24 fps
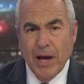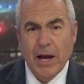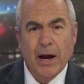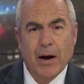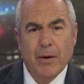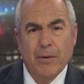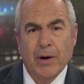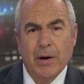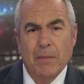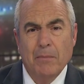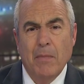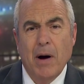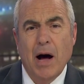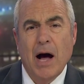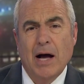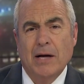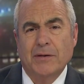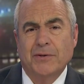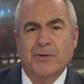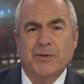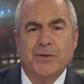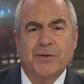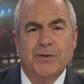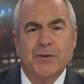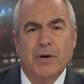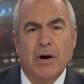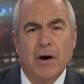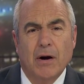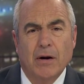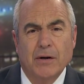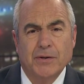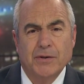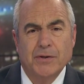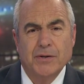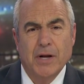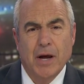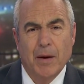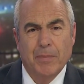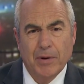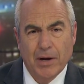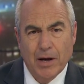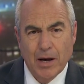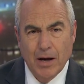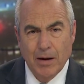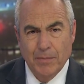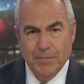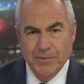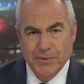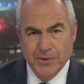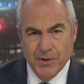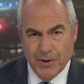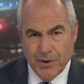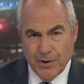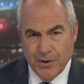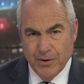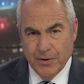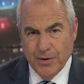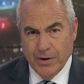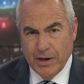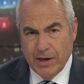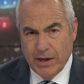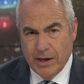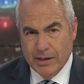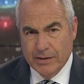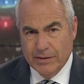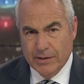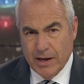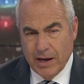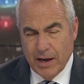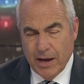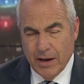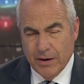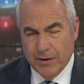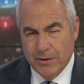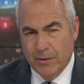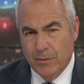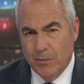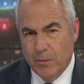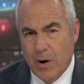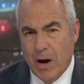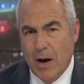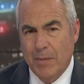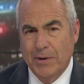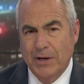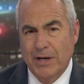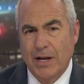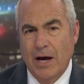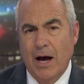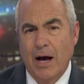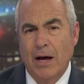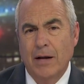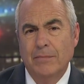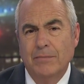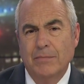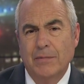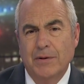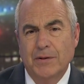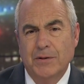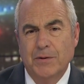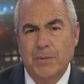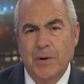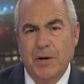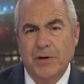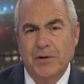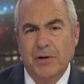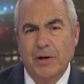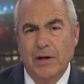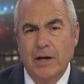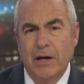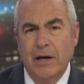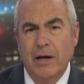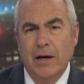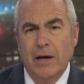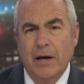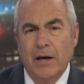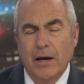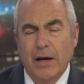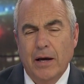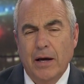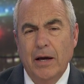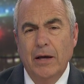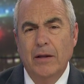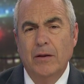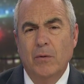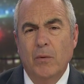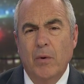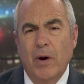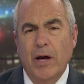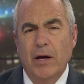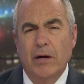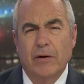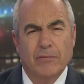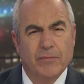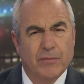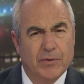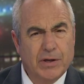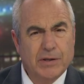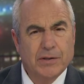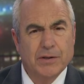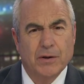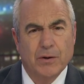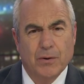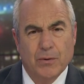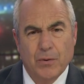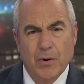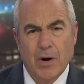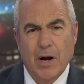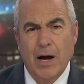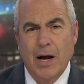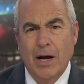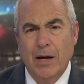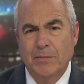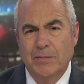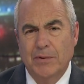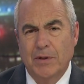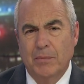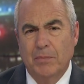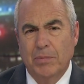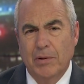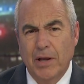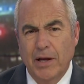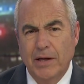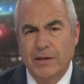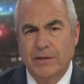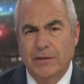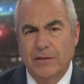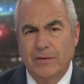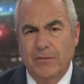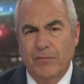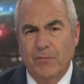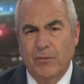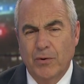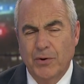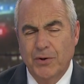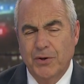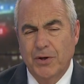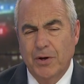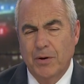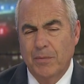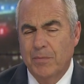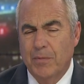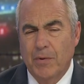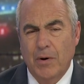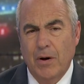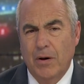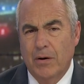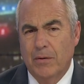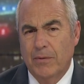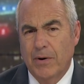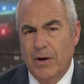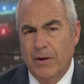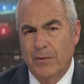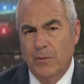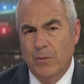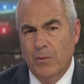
area mosques are stepping up security as they enter Ramadan, especially in the wake of recent crimes at places of worship all around the